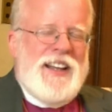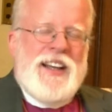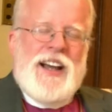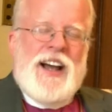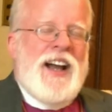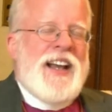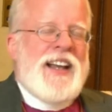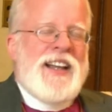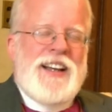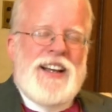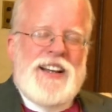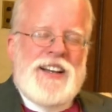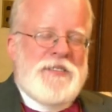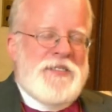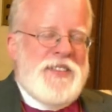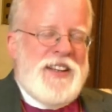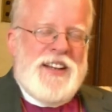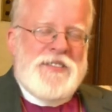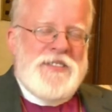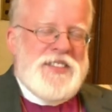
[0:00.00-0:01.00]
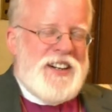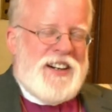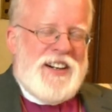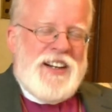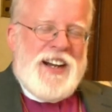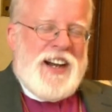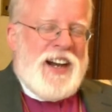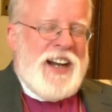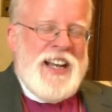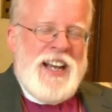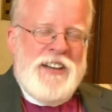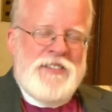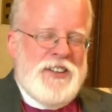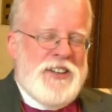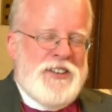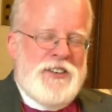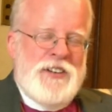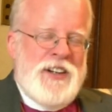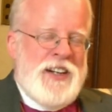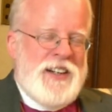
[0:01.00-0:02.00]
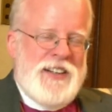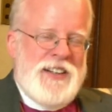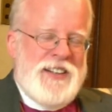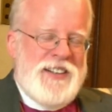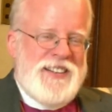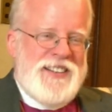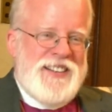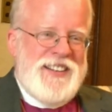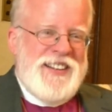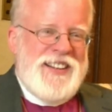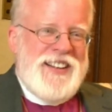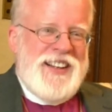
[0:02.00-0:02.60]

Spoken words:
I'm sorry, I haven't created it.